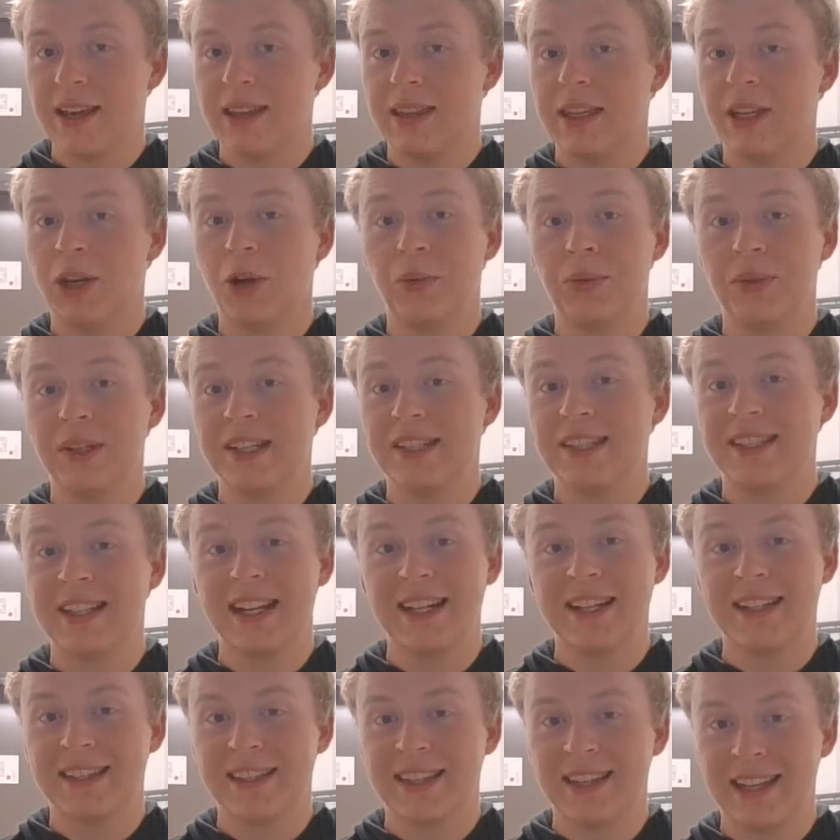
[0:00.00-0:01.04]
the only
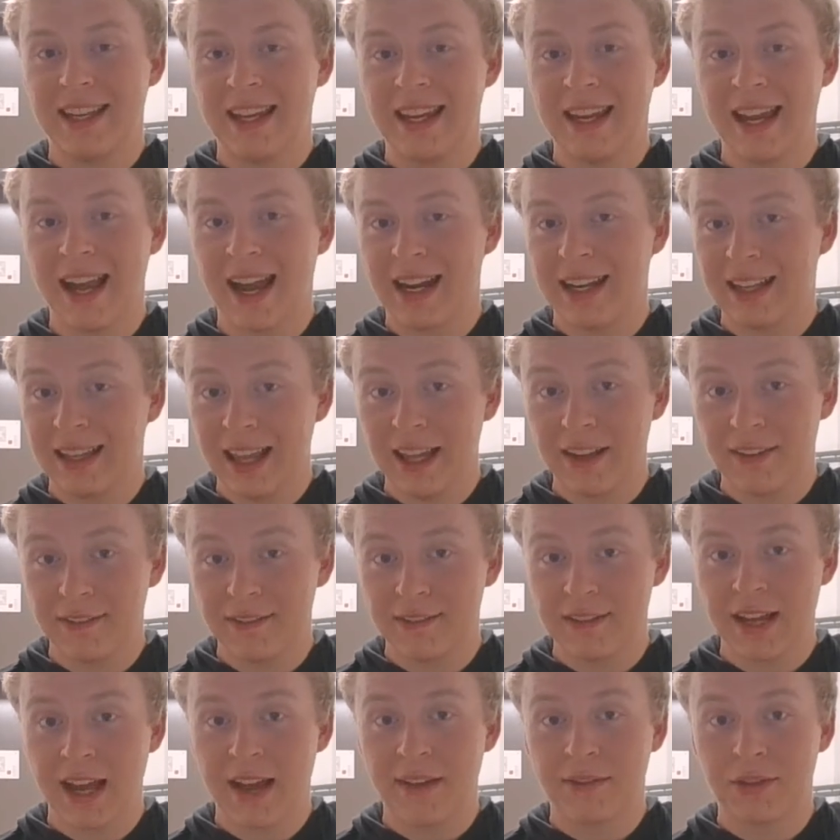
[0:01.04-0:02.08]
sense that he had
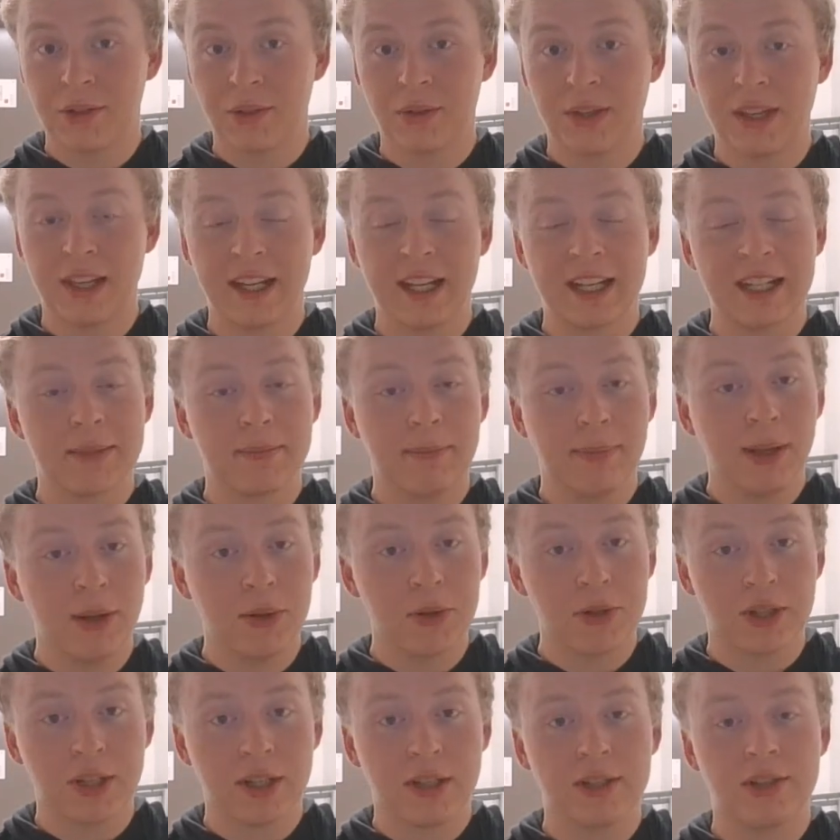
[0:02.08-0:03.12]
left after the
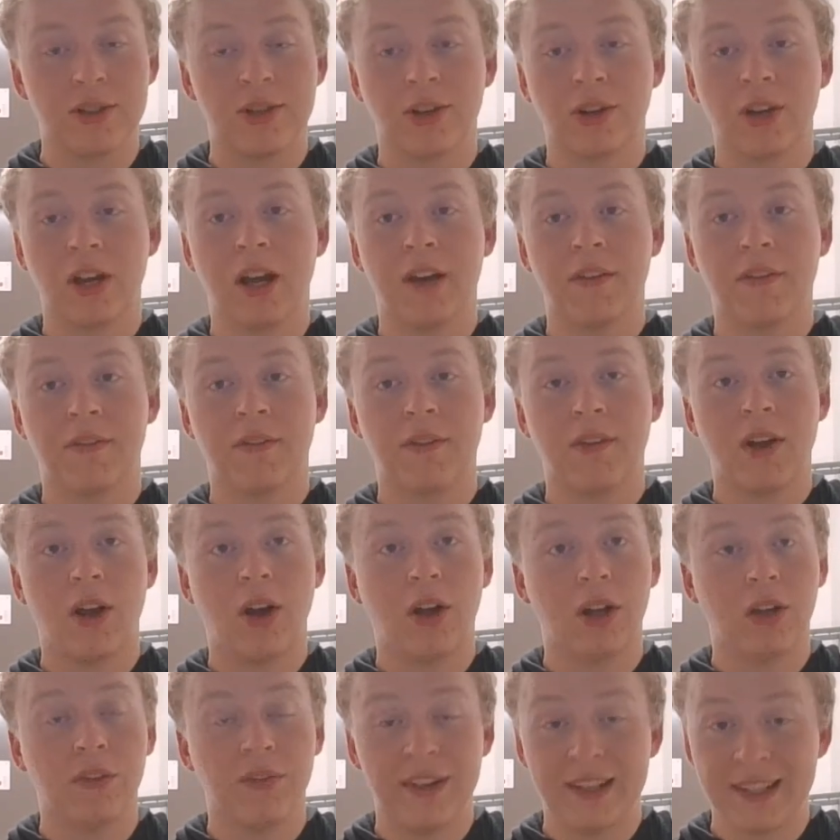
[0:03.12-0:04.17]
explosion took off
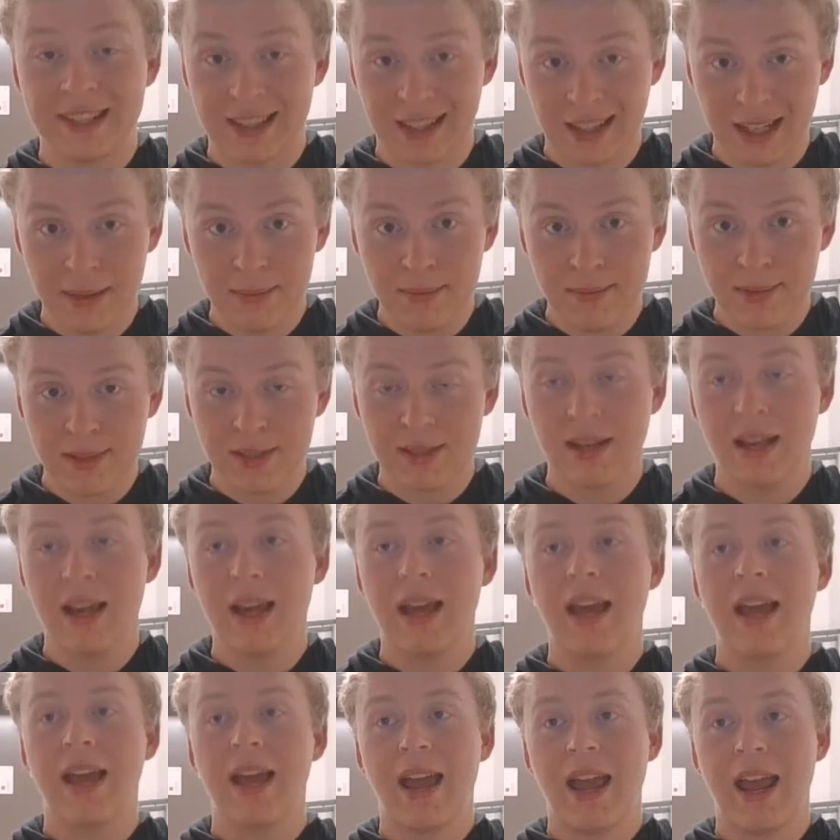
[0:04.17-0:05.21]
all of his limbs
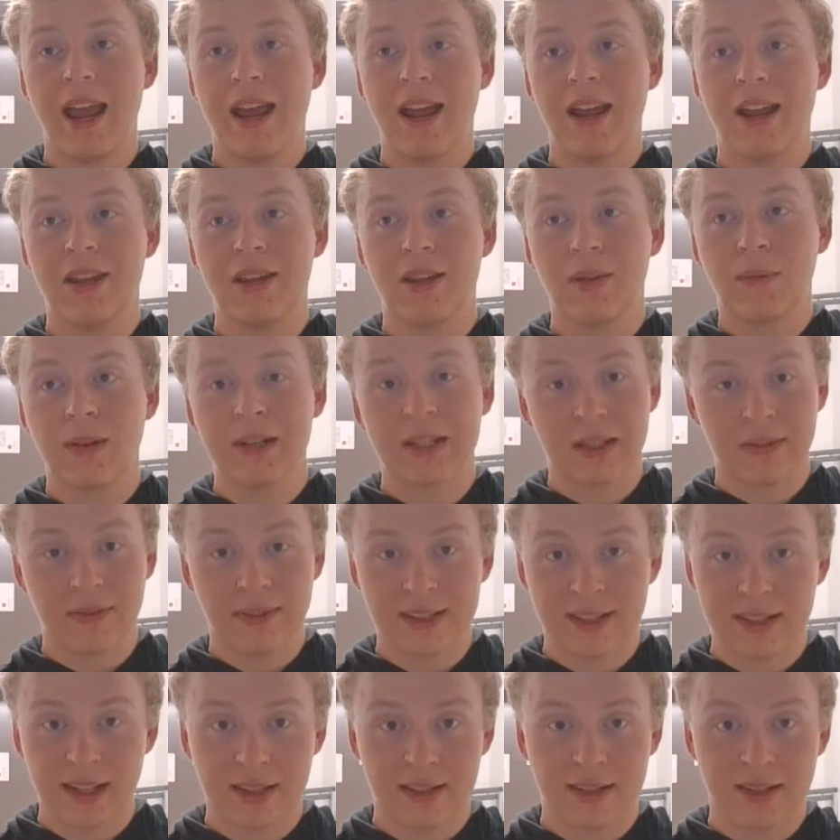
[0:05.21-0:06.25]
and the rest of
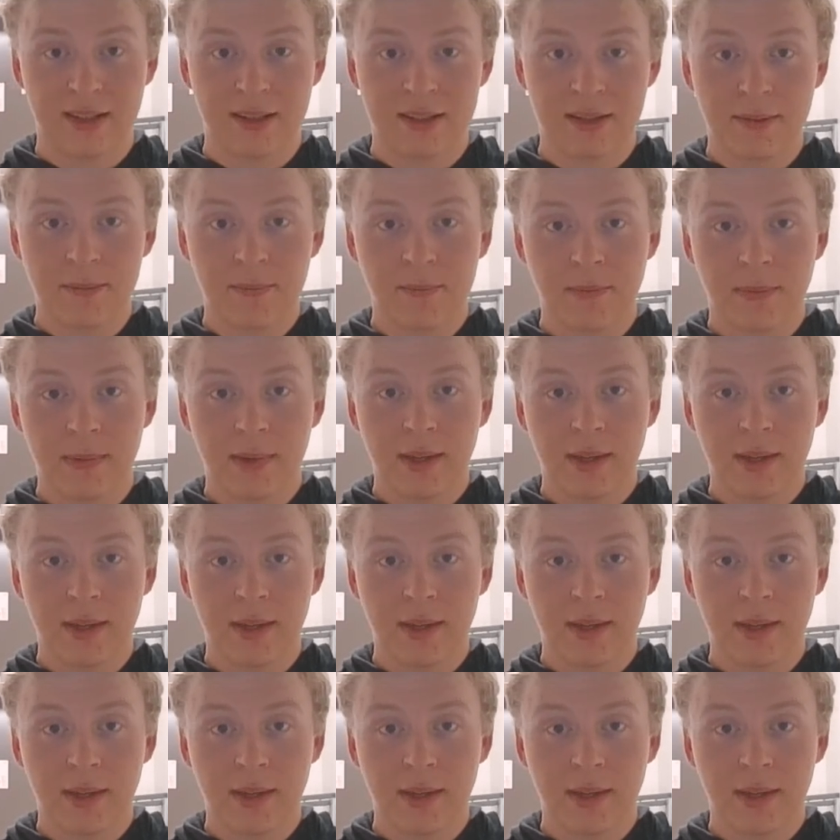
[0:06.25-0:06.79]
his senses.